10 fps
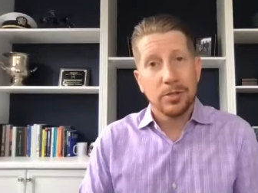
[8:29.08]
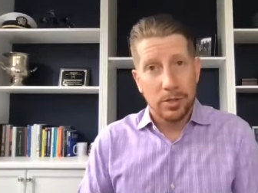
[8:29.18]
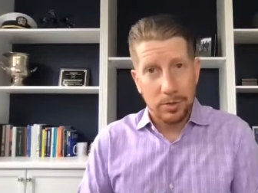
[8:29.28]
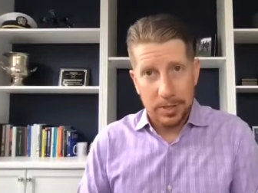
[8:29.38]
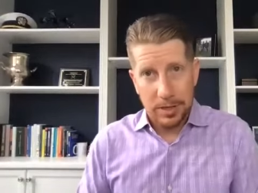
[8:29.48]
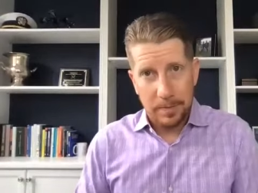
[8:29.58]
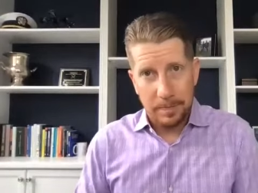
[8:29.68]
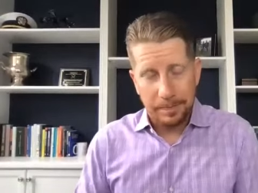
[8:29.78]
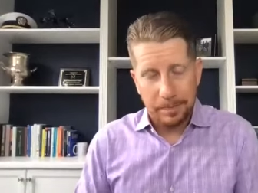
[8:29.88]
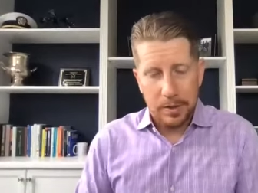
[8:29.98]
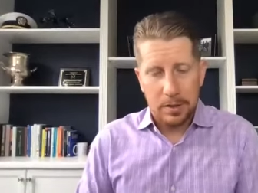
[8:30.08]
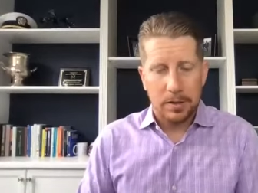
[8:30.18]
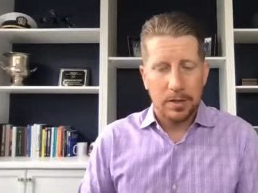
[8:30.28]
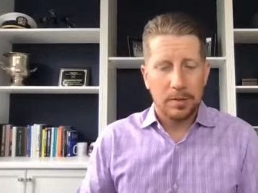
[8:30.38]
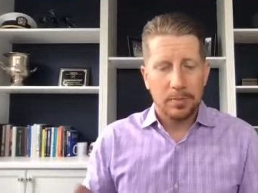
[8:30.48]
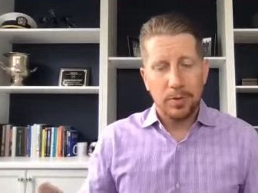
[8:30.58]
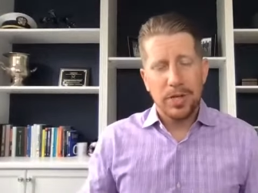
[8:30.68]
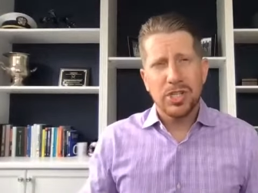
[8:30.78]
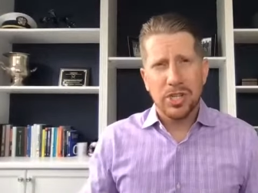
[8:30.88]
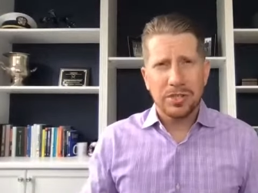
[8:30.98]
do so. Um, you
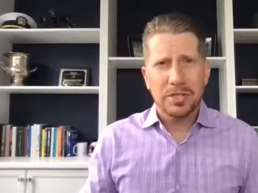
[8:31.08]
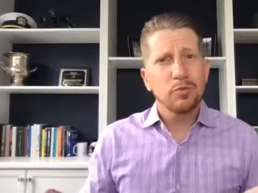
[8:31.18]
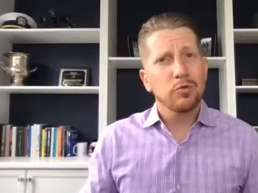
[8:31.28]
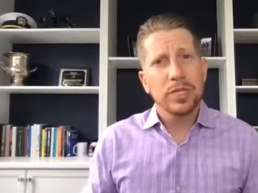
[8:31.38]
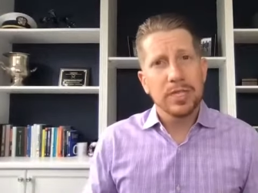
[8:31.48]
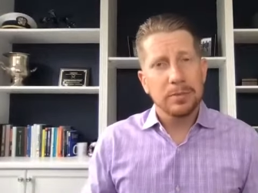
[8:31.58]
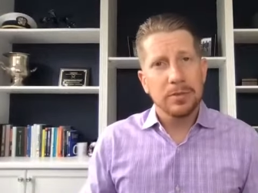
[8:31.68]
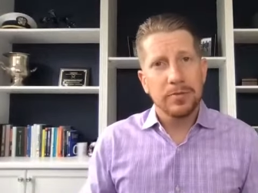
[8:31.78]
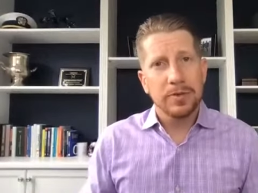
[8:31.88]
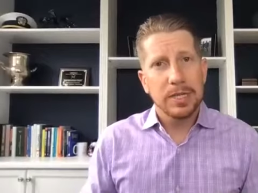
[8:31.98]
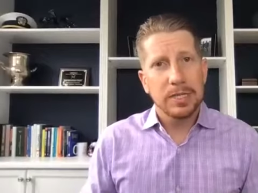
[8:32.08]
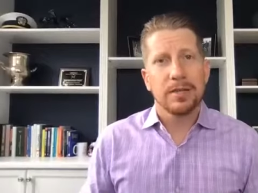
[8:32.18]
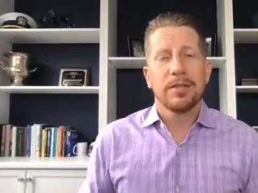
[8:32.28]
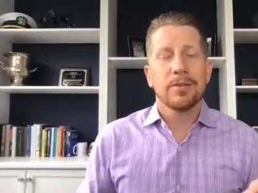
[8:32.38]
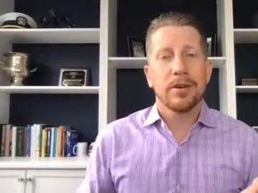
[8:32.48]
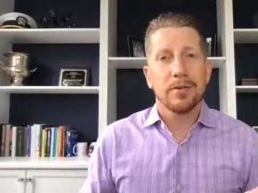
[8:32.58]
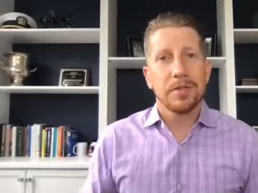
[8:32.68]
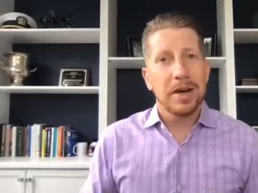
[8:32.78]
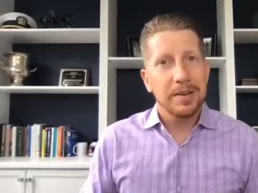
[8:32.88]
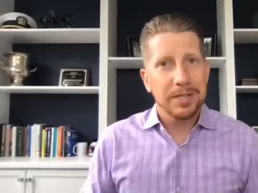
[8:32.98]
can charge some reasonable fees. There are a
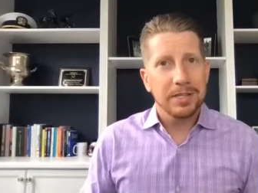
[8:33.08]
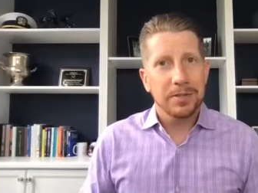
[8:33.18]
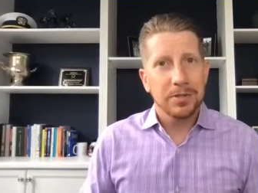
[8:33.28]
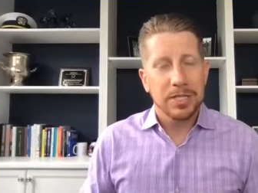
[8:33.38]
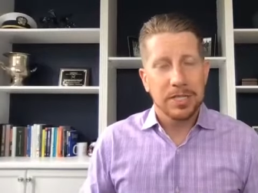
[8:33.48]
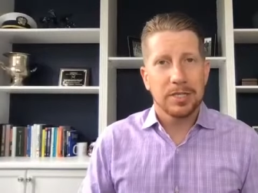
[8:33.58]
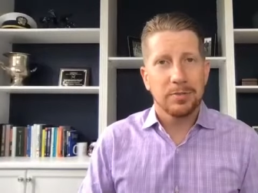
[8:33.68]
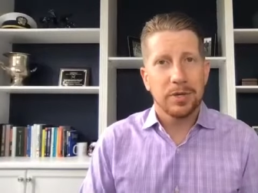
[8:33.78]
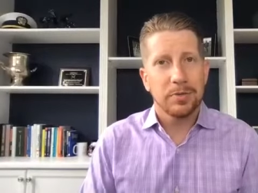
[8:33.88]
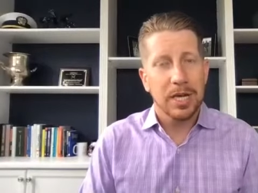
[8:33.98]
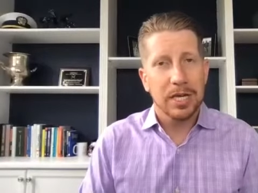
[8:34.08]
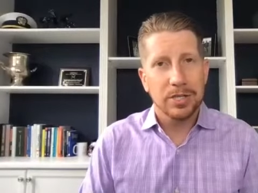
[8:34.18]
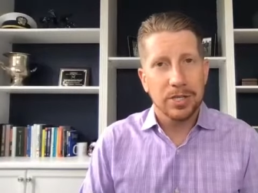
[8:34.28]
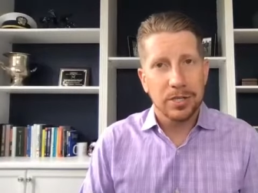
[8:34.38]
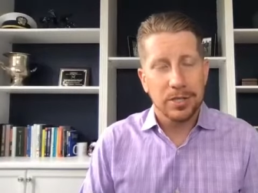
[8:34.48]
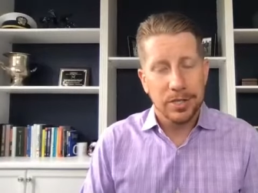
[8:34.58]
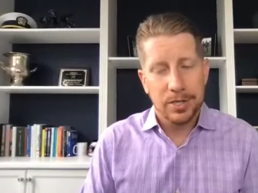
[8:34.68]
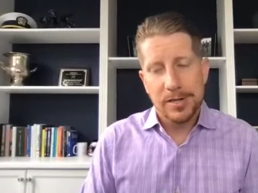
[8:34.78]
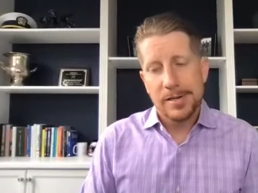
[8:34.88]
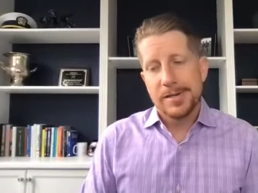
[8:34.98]
lot of exclusions to what you can charge.
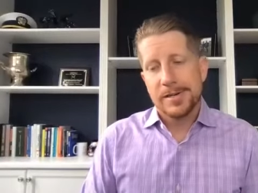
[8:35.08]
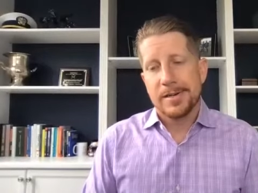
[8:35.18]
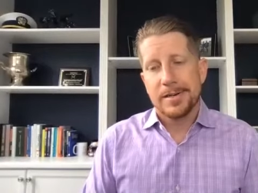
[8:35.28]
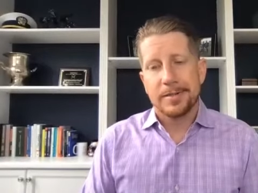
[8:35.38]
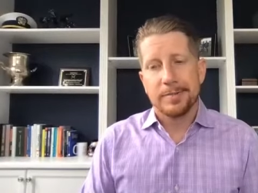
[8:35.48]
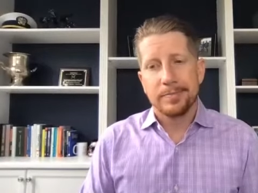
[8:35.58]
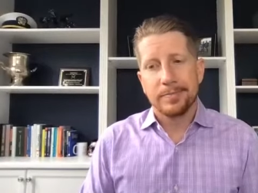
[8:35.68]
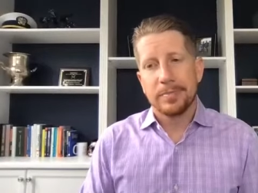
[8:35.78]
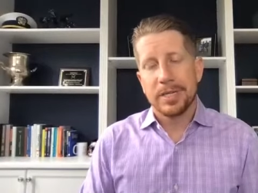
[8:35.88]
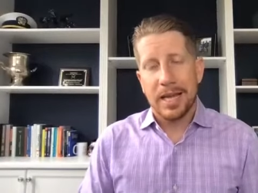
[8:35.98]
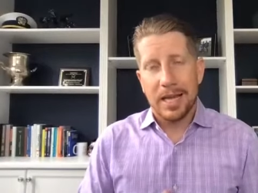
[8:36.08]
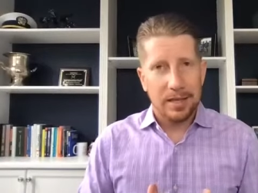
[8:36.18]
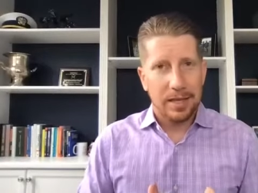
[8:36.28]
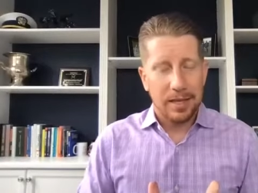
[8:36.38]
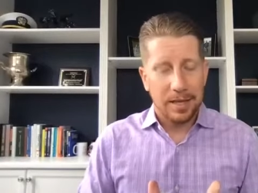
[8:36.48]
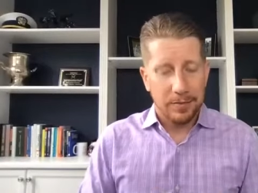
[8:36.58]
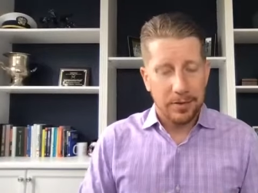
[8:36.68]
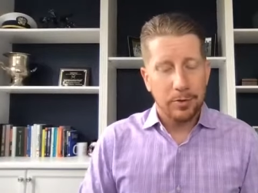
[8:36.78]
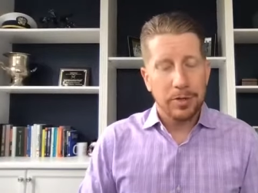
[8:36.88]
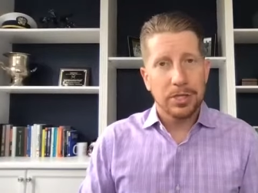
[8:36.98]
Um, but if you're
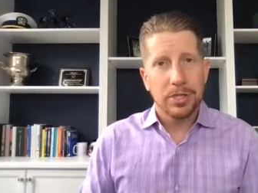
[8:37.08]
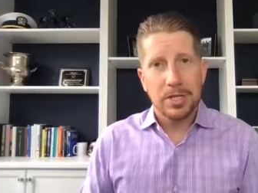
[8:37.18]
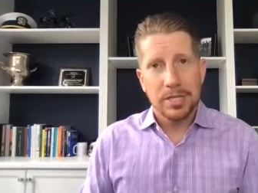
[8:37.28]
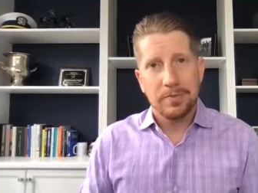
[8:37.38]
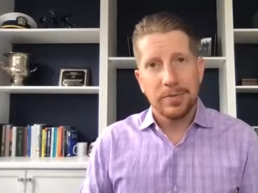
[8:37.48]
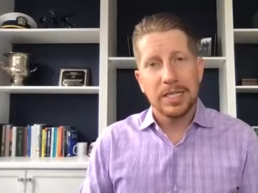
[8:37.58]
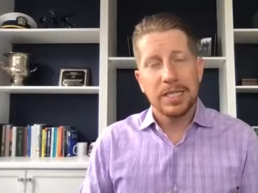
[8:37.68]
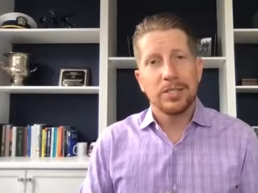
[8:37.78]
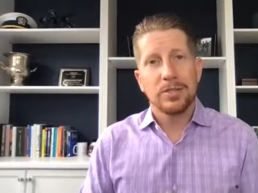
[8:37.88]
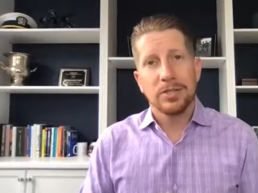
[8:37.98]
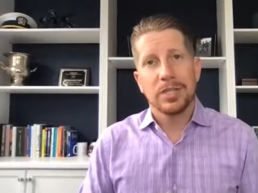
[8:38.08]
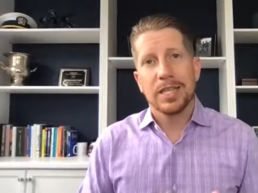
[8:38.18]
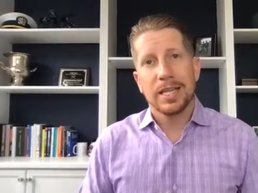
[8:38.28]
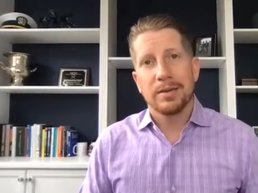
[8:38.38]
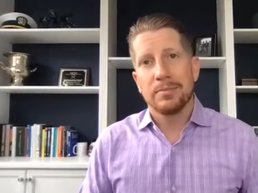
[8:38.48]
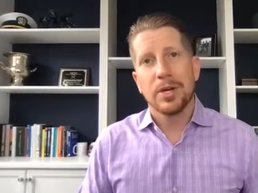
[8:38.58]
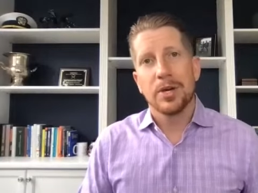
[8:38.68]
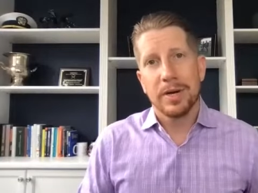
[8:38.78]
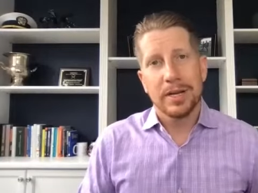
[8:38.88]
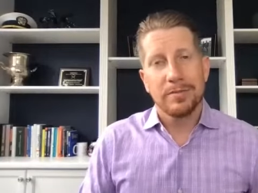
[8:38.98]
going to charge them fees, you should let them
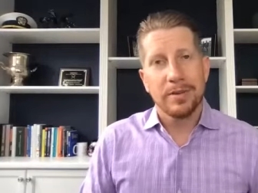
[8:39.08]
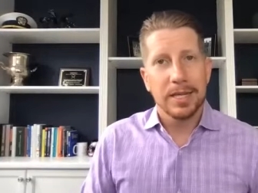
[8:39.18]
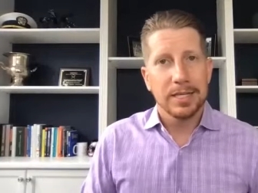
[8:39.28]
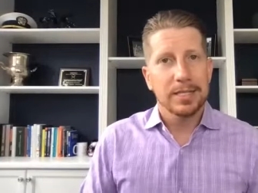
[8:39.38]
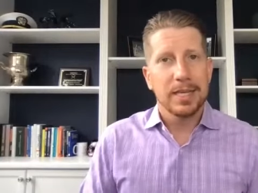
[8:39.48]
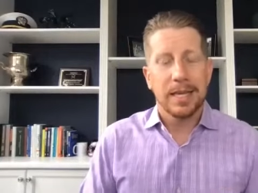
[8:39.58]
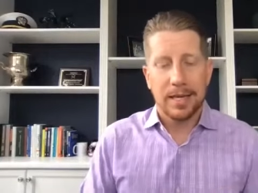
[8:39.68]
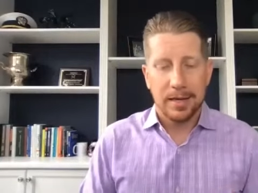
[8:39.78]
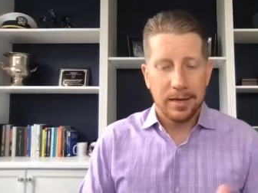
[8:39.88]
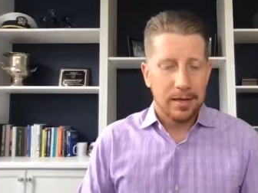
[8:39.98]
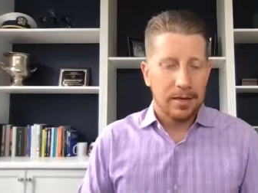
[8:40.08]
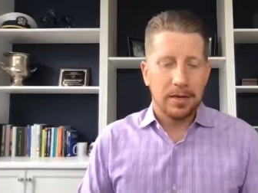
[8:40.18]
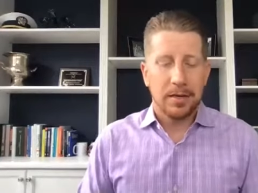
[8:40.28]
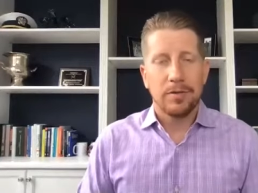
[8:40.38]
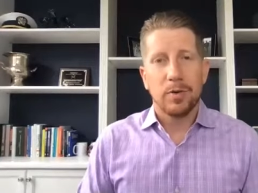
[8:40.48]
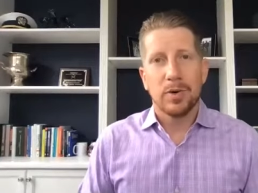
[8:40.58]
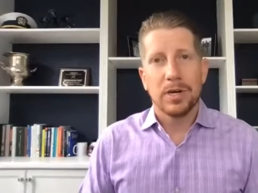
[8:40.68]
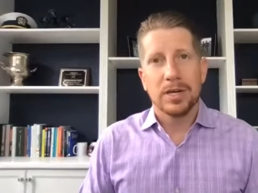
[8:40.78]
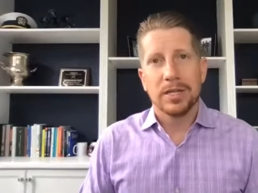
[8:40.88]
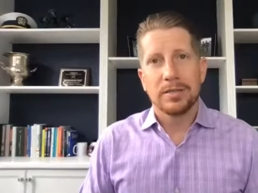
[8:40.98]
know in advance, hey, if you want it
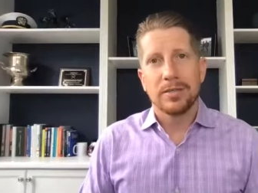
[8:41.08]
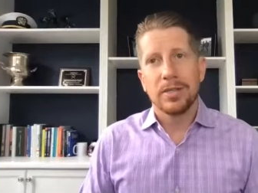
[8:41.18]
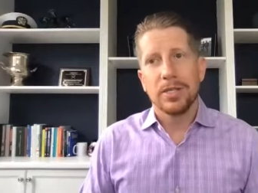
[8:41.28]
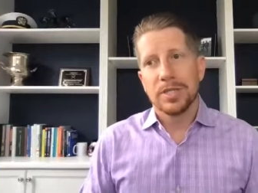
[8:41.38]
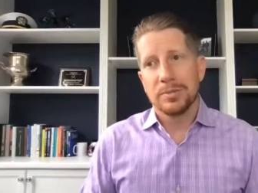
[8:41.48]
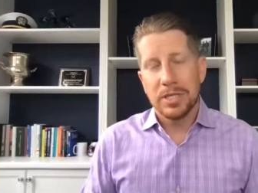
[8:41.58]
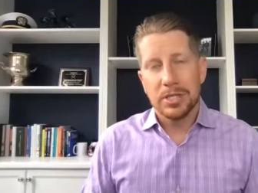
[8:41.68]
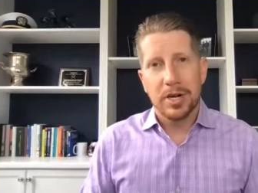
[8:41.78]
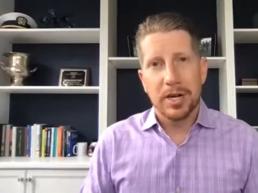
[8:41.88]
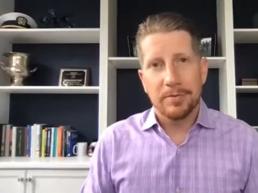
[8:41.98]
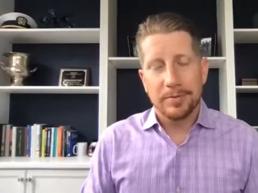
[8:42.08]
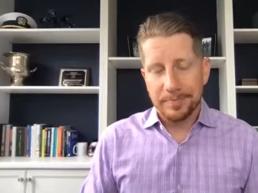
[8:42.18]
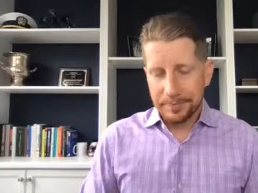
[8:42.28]
on a USB drive,